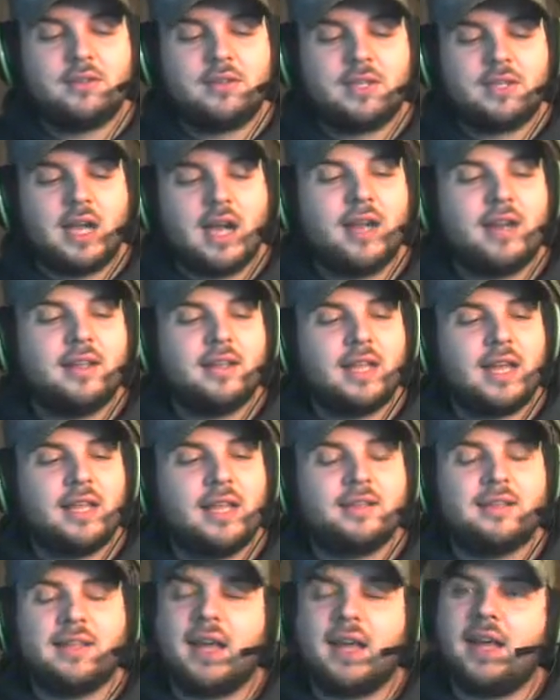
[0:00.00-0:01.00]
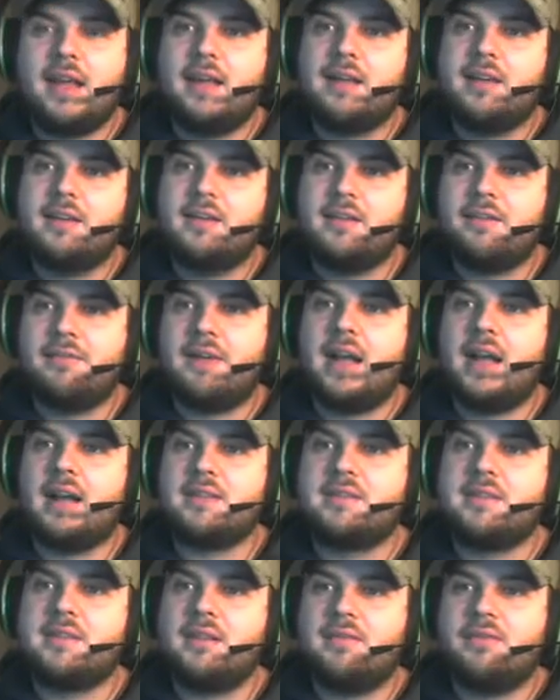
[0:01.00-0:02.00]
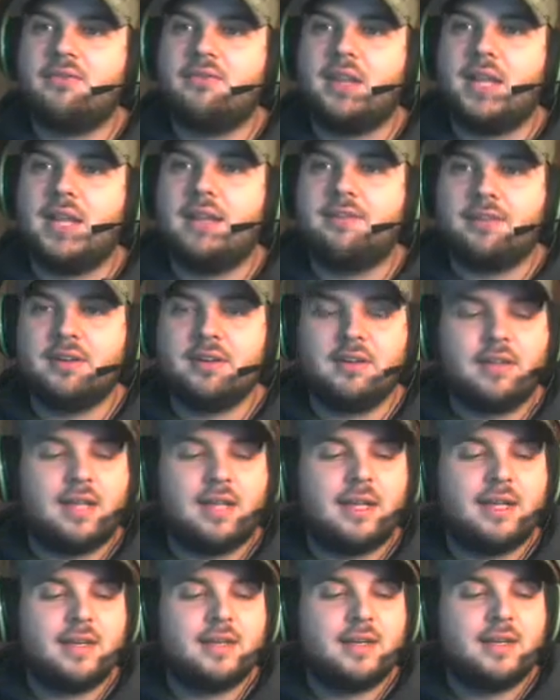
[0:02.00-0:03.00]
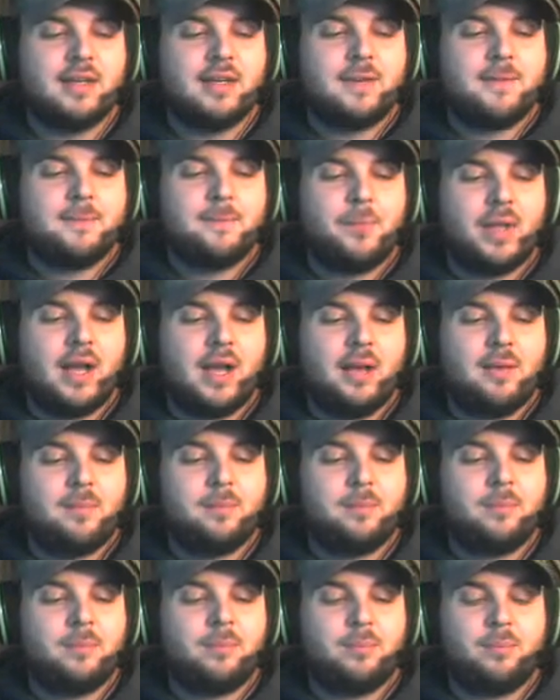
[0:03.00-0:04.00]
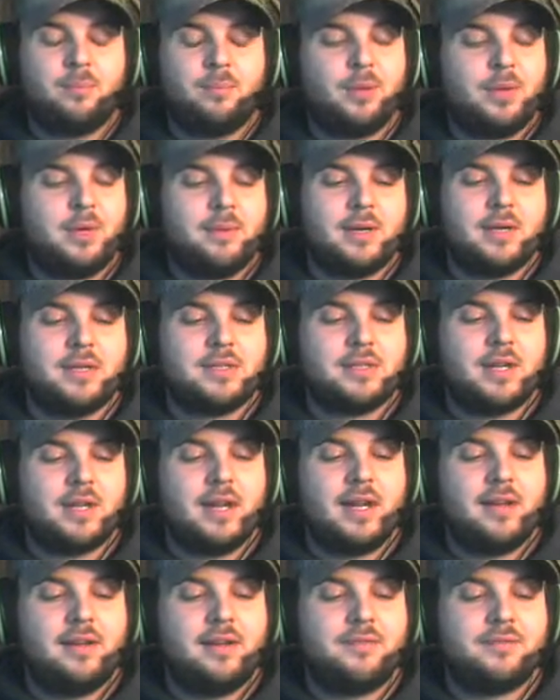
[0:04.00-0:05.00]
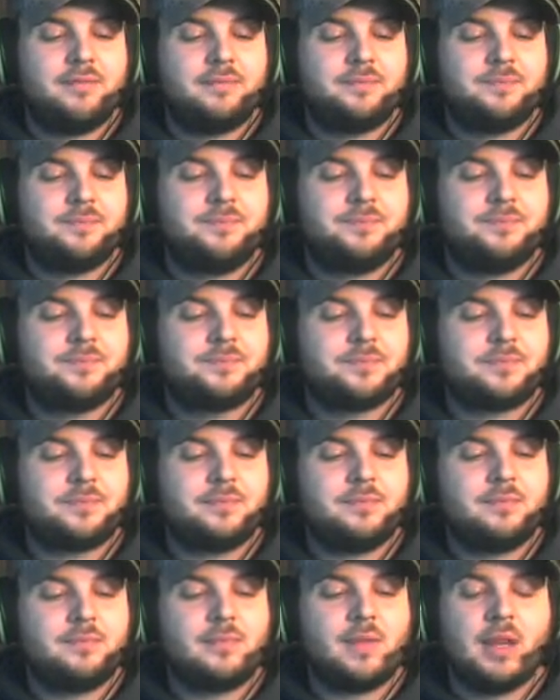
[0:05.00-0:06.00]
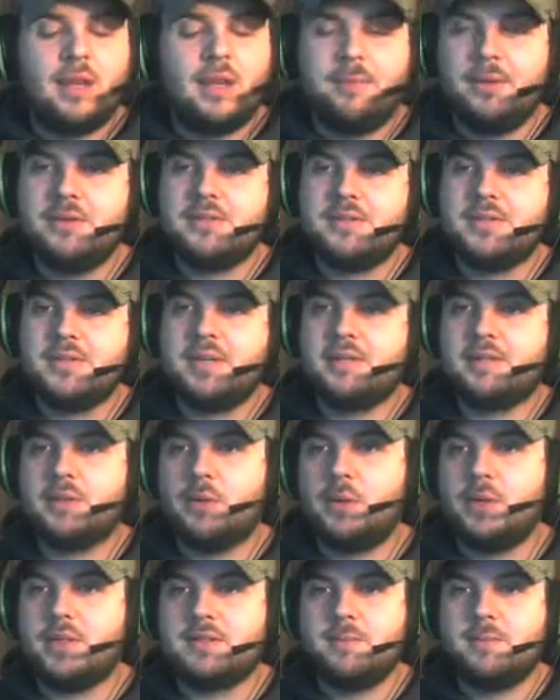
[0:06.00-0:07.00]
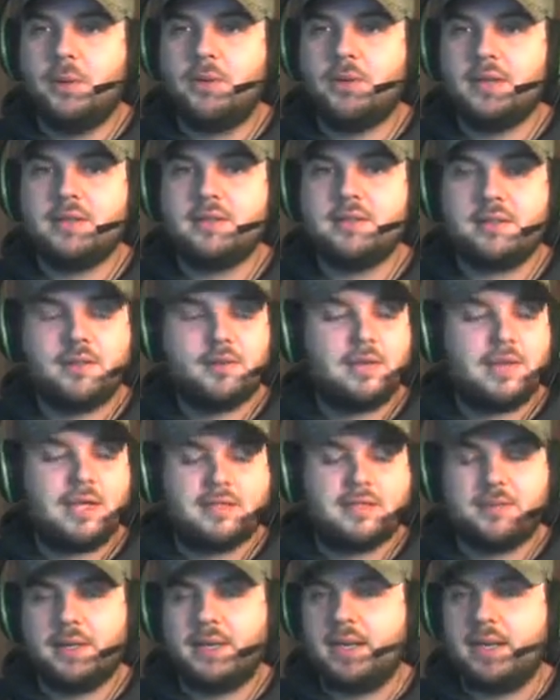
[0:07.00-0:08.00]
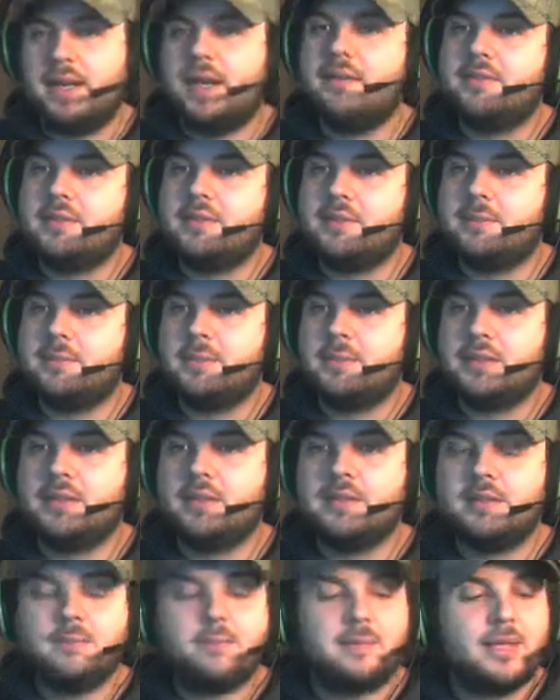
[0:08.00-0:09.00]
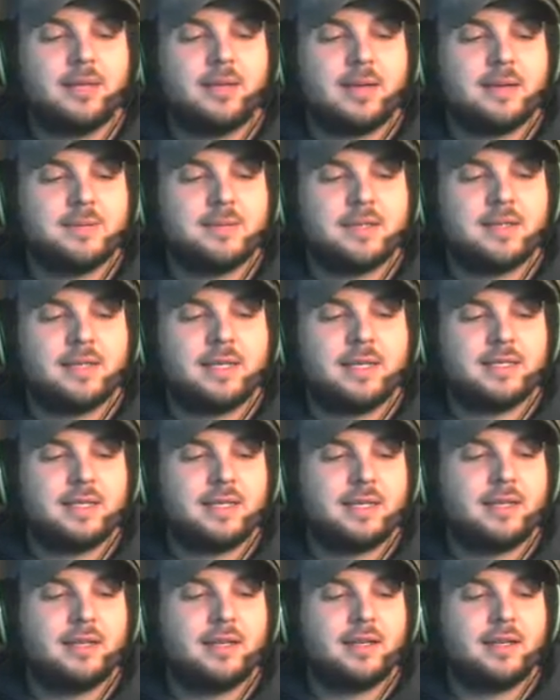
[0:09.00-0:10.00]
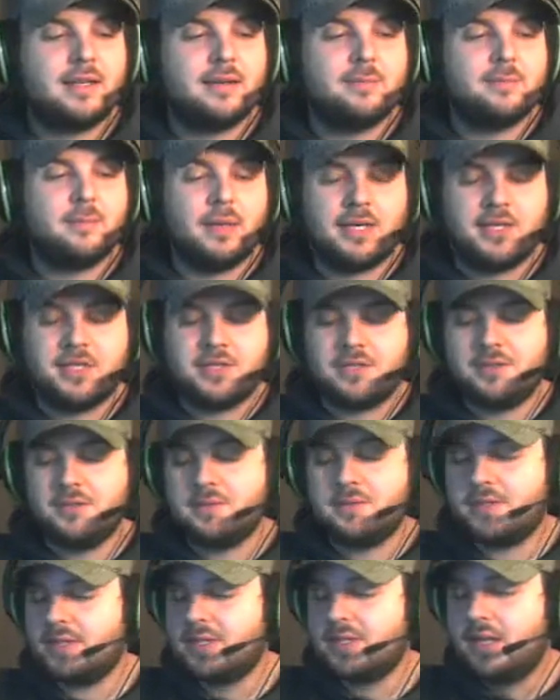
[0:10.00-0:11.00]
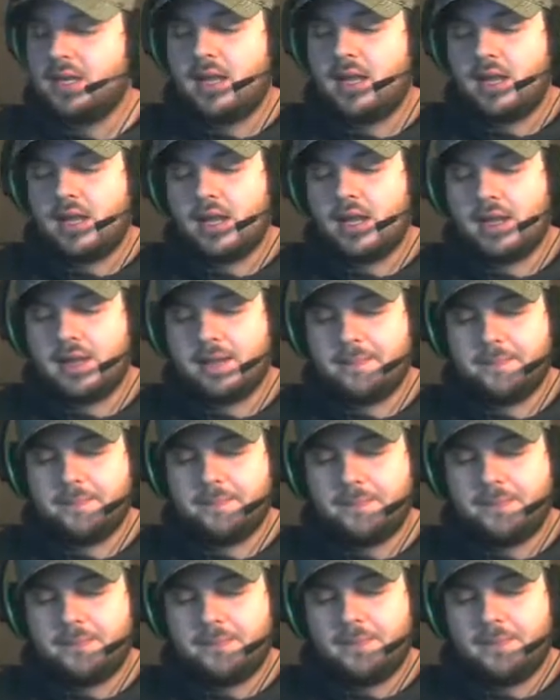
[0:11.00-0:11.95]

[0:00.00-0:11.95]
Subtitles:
kind of like the fact of the flavor. Like, pretty much I'm using it to quit smoking, so that's why I have the milligrams of nicotine in my juice. Um,